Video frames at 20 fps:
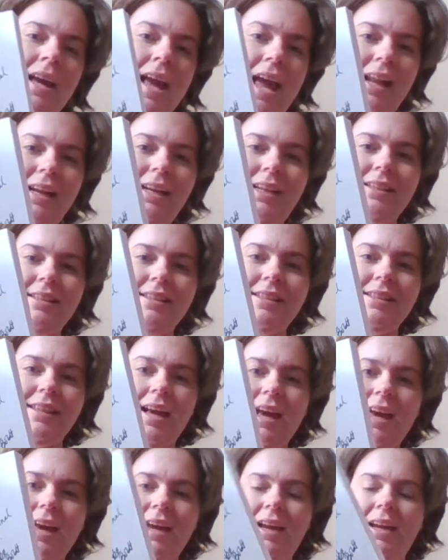And it's
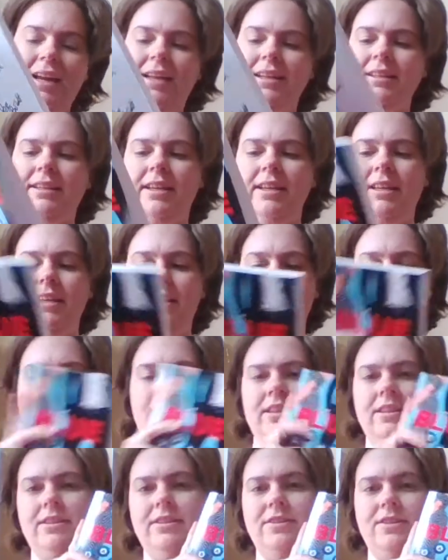signed,
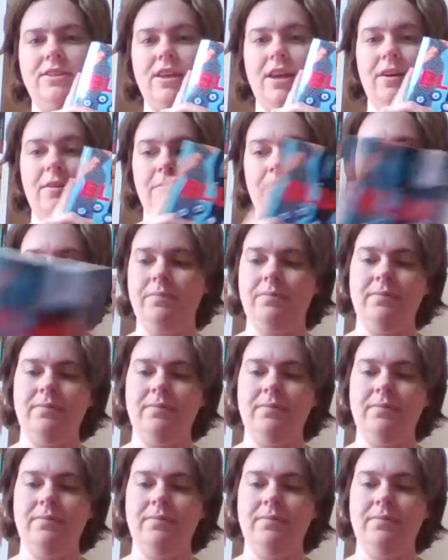so.